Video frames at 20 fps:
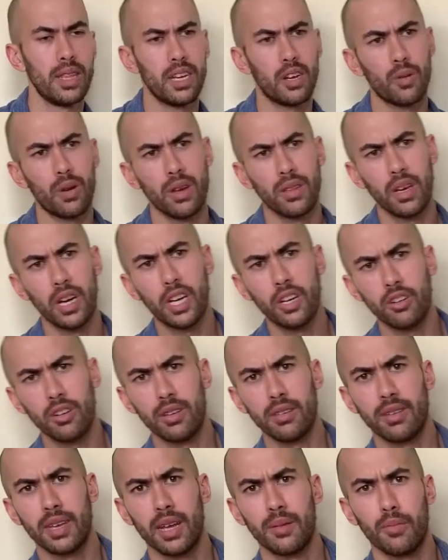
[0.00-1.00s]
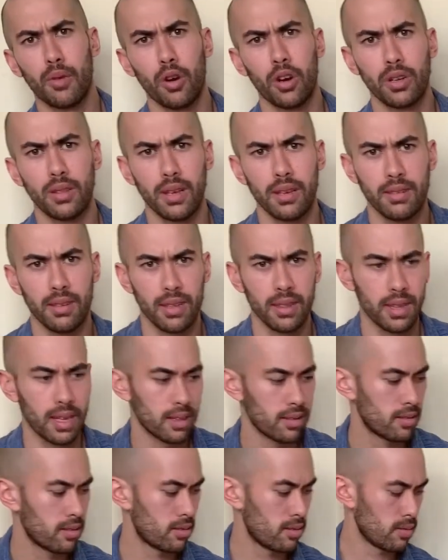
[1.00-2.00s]
think around the 110 mark, they said
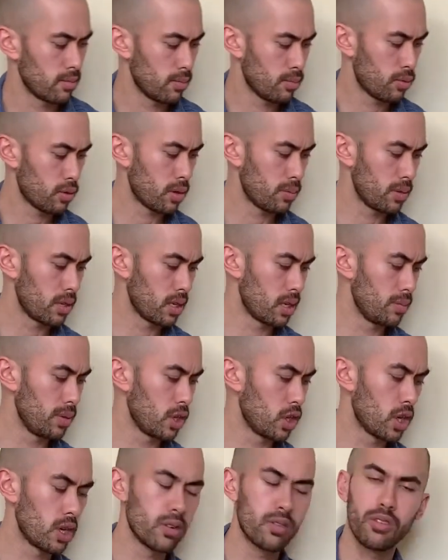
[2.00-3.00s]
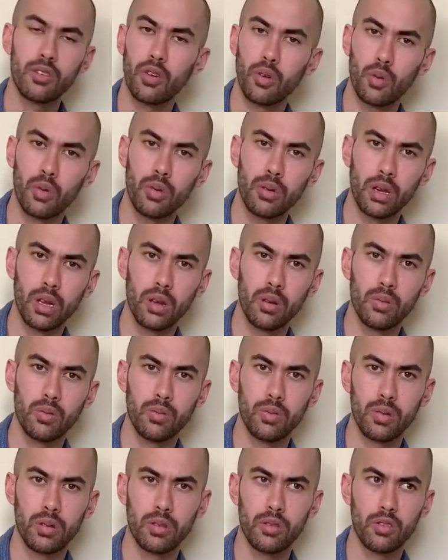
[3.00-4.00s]
that's probably going to be good to,
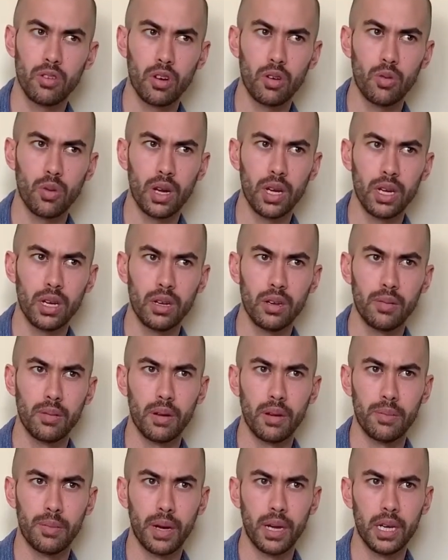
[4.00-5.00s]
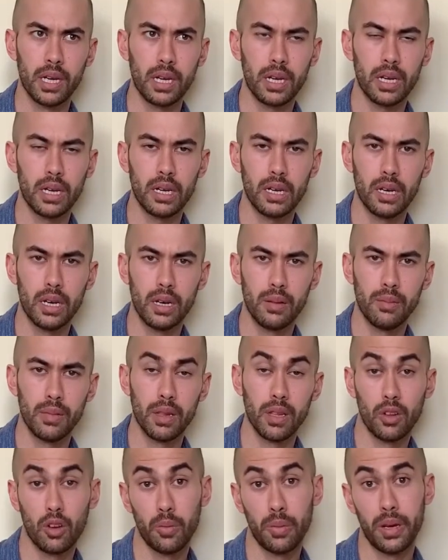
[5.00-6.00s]
start riding a bike a
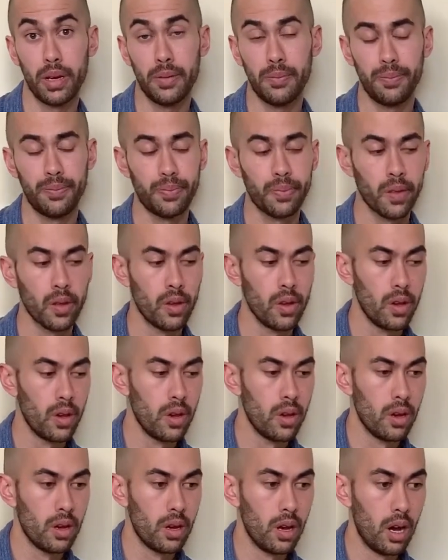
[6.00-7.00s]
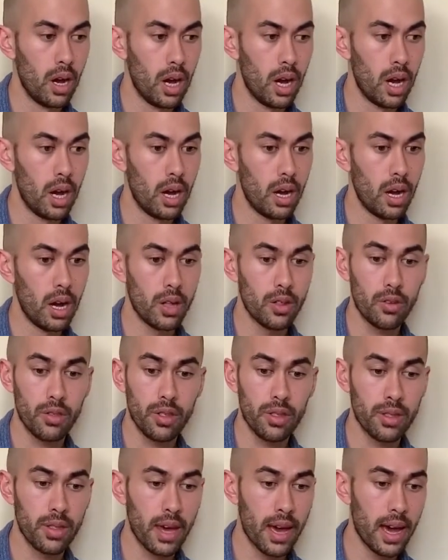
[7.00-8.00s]
little bit. Other
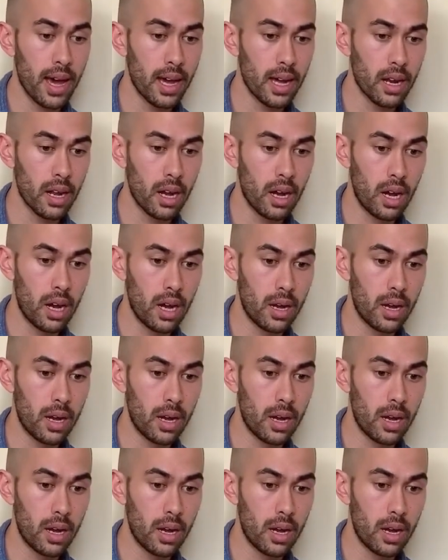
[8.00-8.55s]
than that,